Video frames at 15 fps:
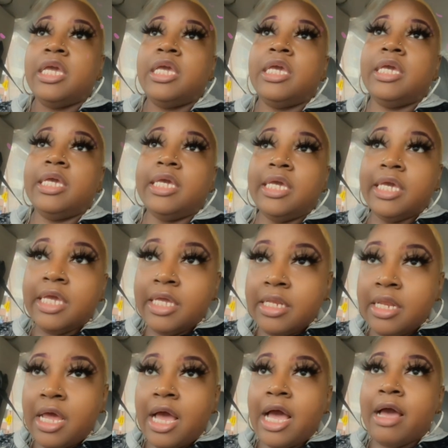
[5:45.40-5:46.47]

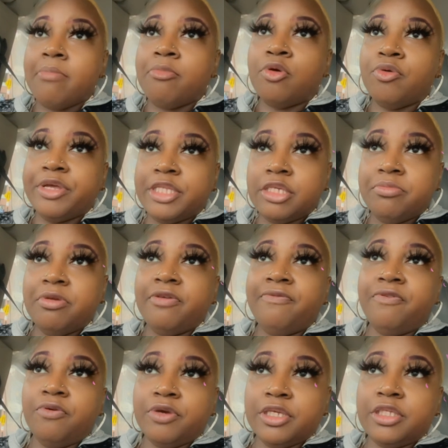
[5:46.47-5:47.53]
and I'm going to be
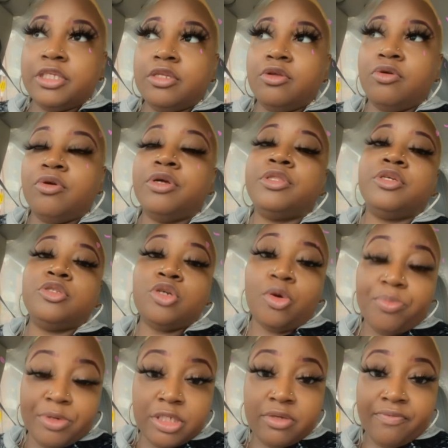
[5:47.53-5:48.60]
focusing on the
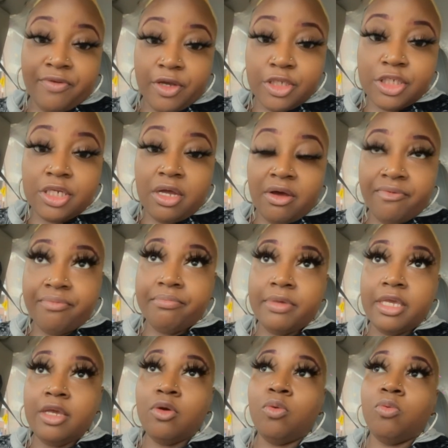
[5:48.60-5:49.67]
dopest version of
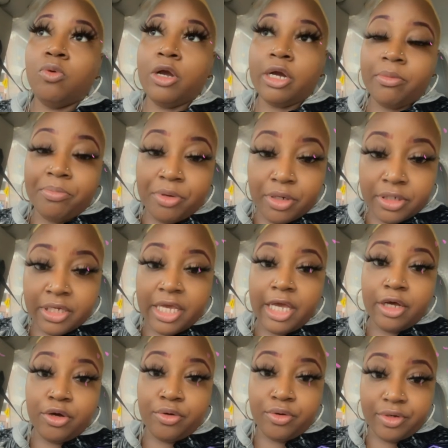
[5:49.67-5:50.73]
me workbook
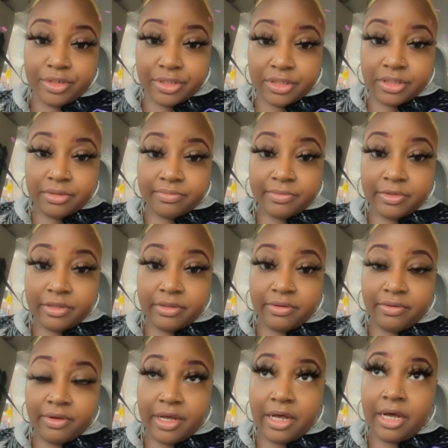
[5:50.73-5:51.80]
and course
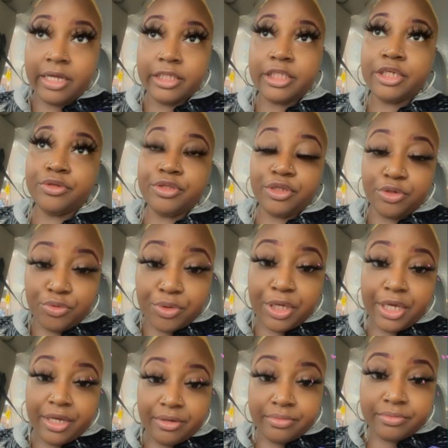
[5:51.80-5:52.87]
until the new
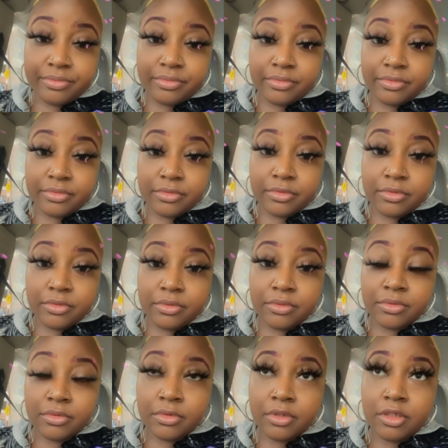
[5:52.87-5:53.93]
year.
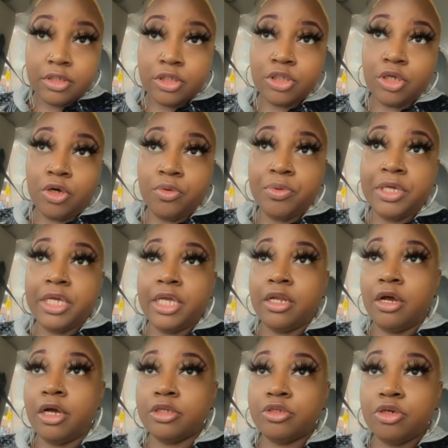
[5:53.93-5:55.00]
So we
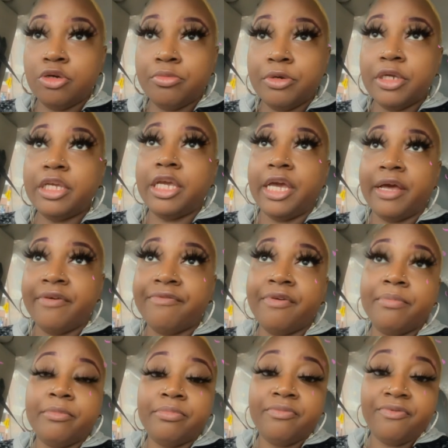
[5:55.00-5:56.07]
in October, yeah,
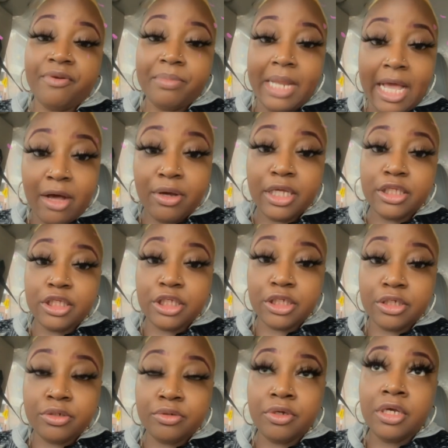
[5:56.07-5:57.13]
from now
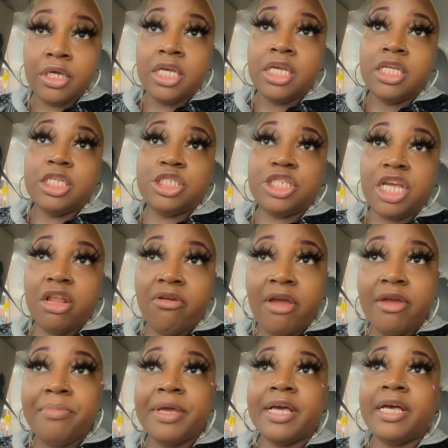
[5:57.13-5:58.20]
until
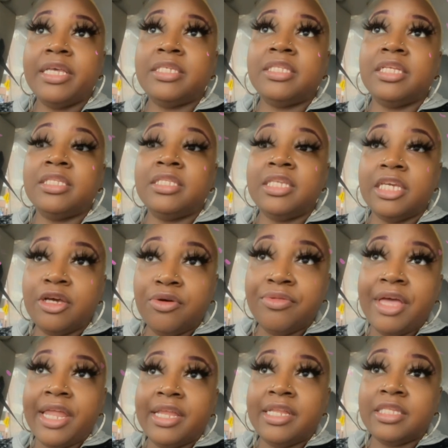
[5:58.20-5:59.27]
January, because the deal
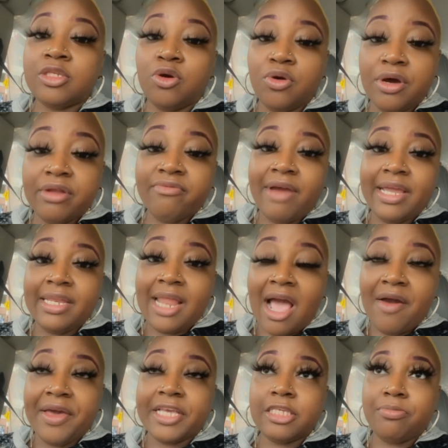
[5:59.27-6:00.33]
that it is on right
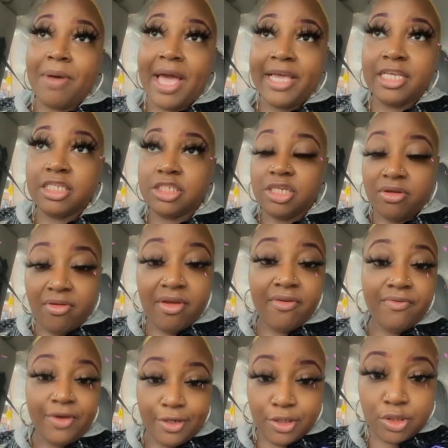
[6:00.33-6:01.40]
now expires January
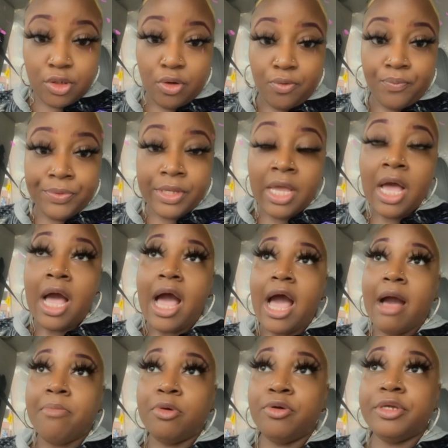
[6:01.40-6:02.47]
1st. So
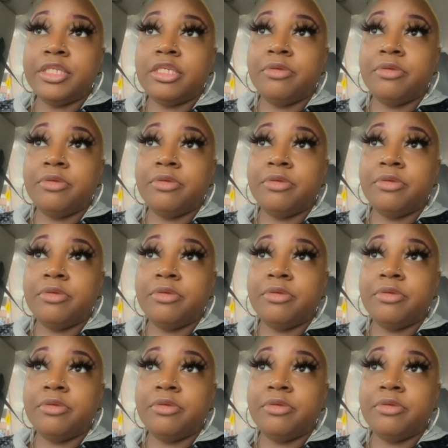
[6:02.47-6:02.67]
I'm going to